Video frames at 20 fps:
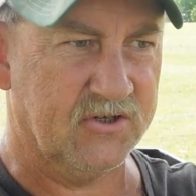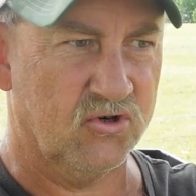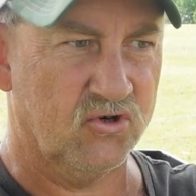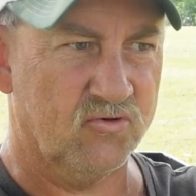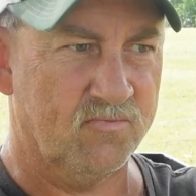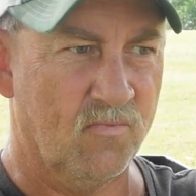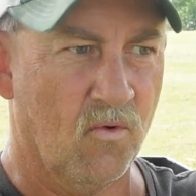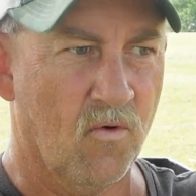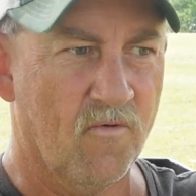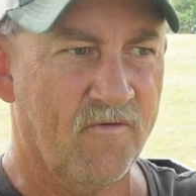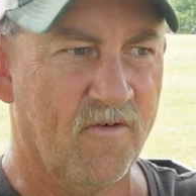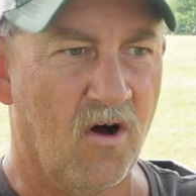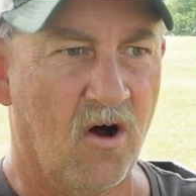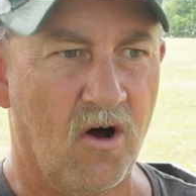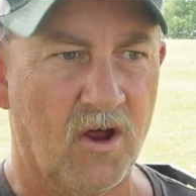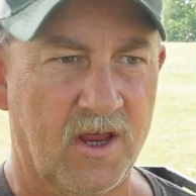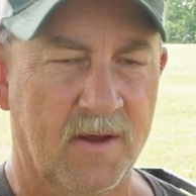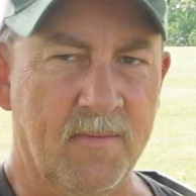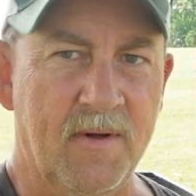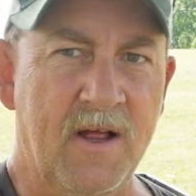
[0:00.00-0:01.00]
there's more
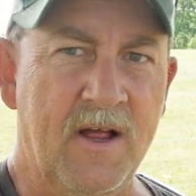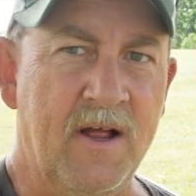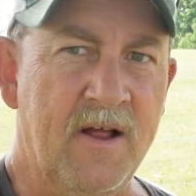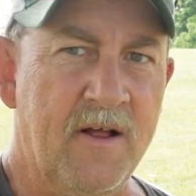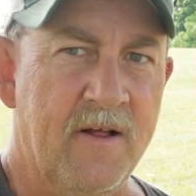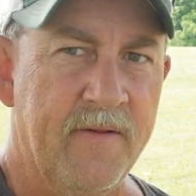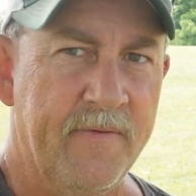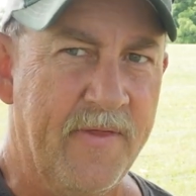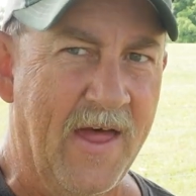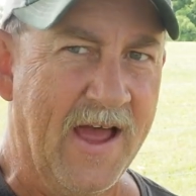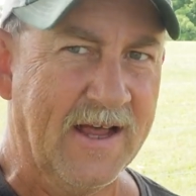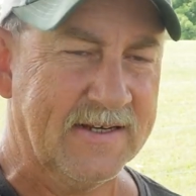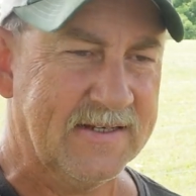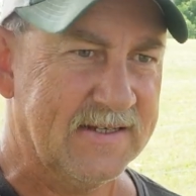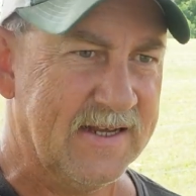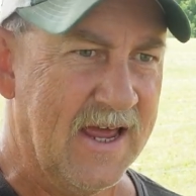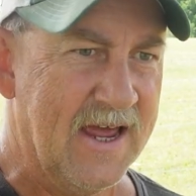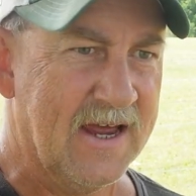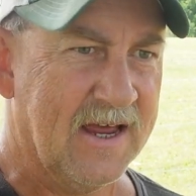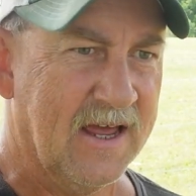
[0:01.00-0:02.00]
volume. That
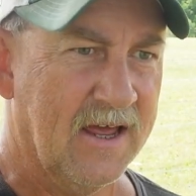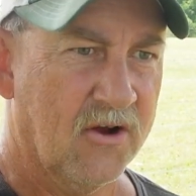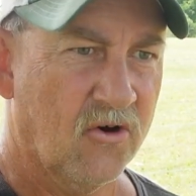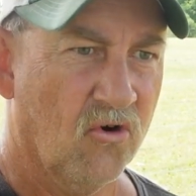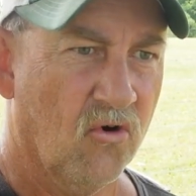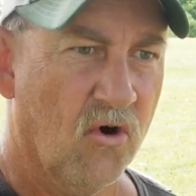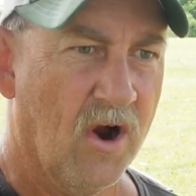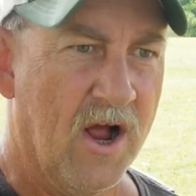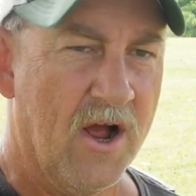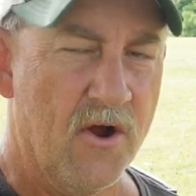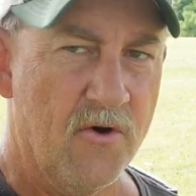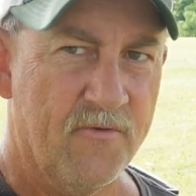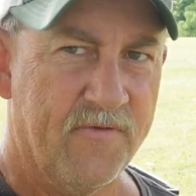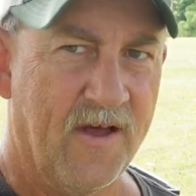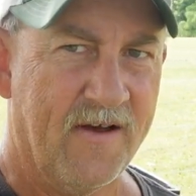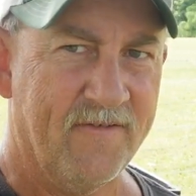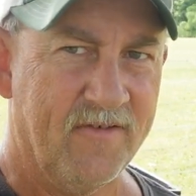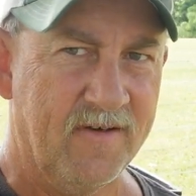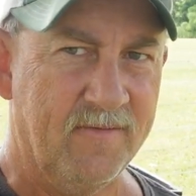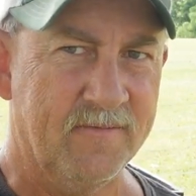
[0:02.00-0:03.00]
second growth,
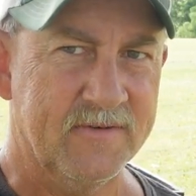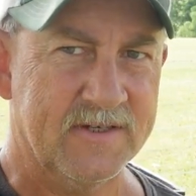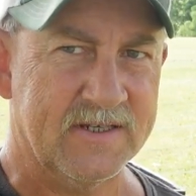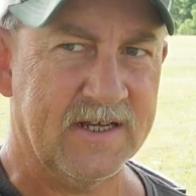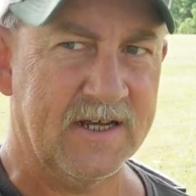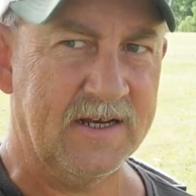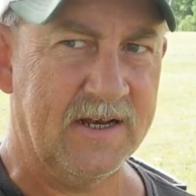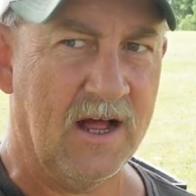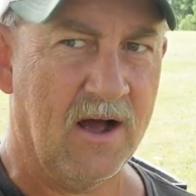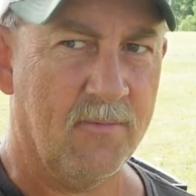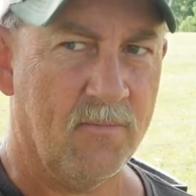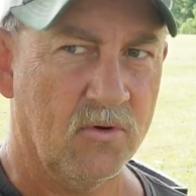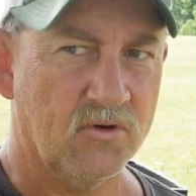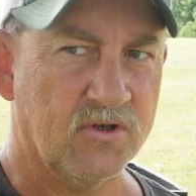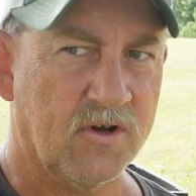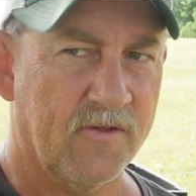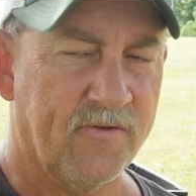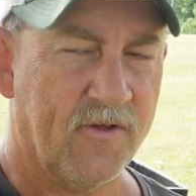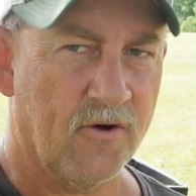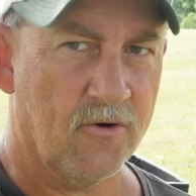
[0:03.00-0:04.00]
I've even seen
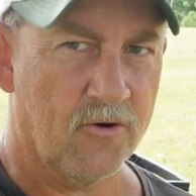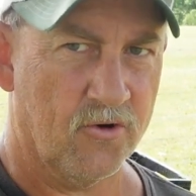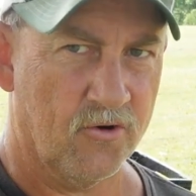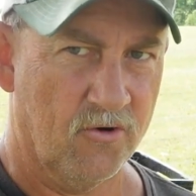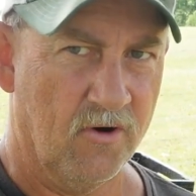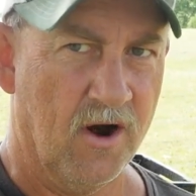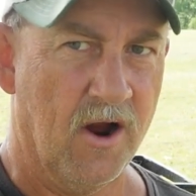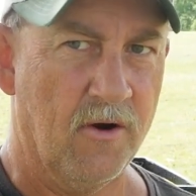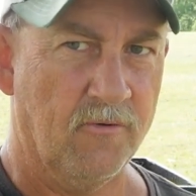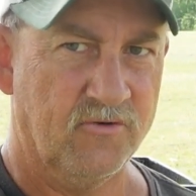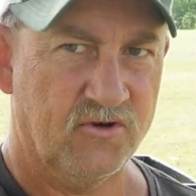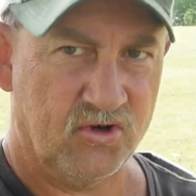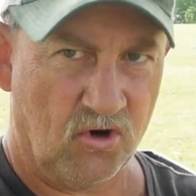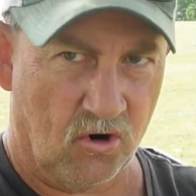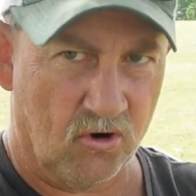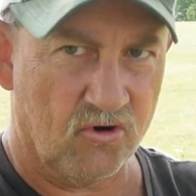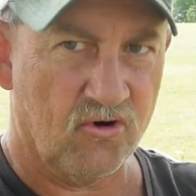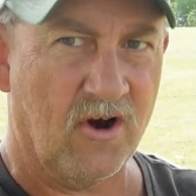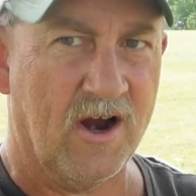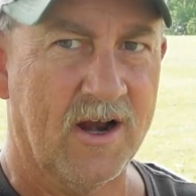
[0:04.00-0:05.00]
almost a third growth
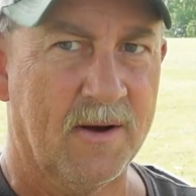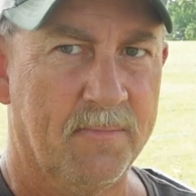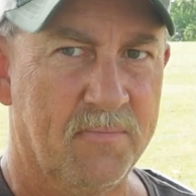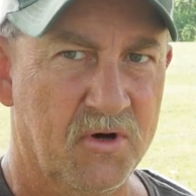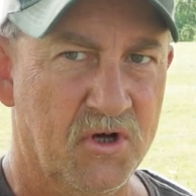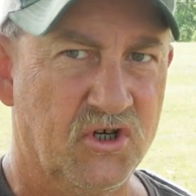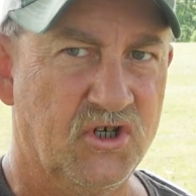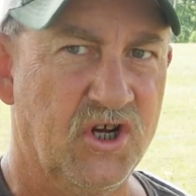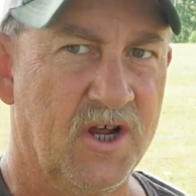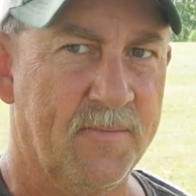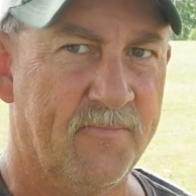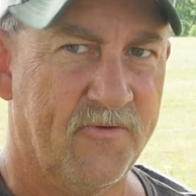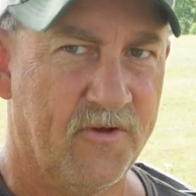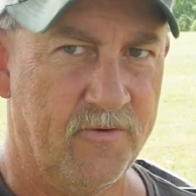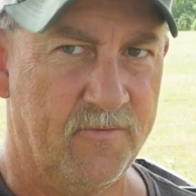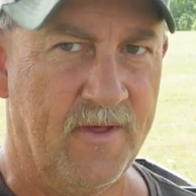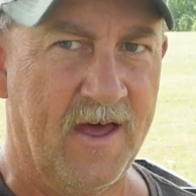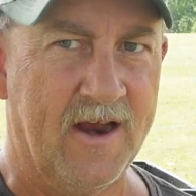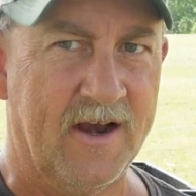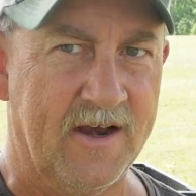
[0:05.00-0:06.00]
start trying to push up
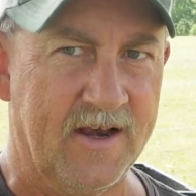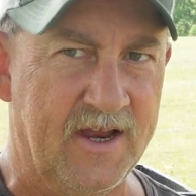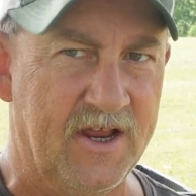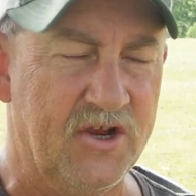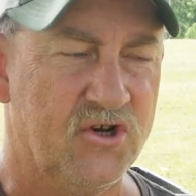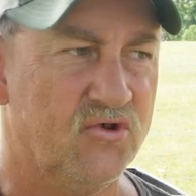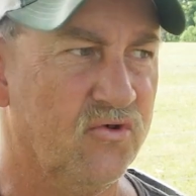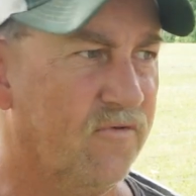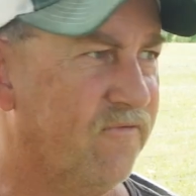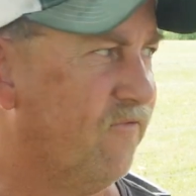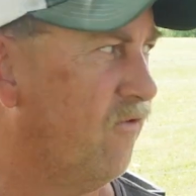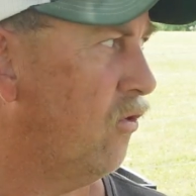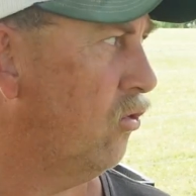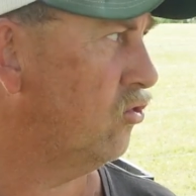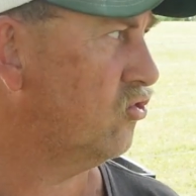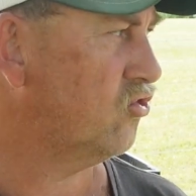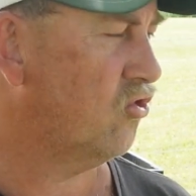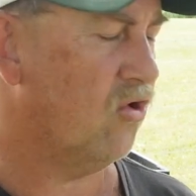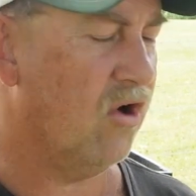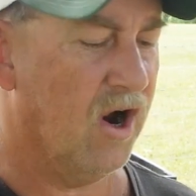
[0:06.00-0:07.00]
through that initial
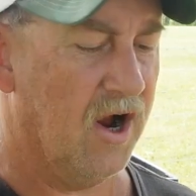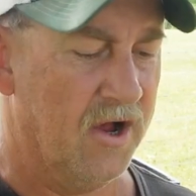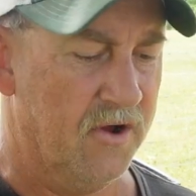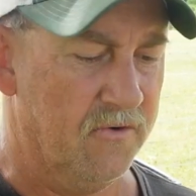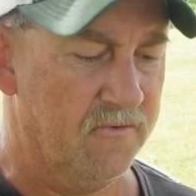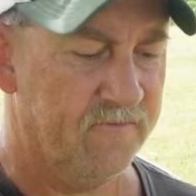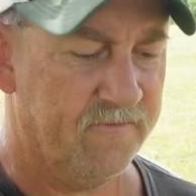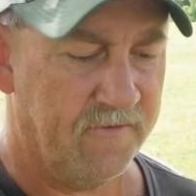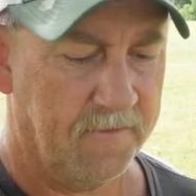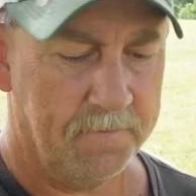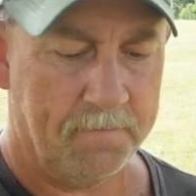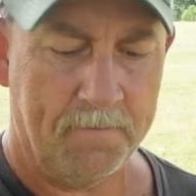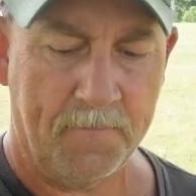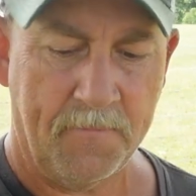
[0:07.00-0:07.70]
first growth.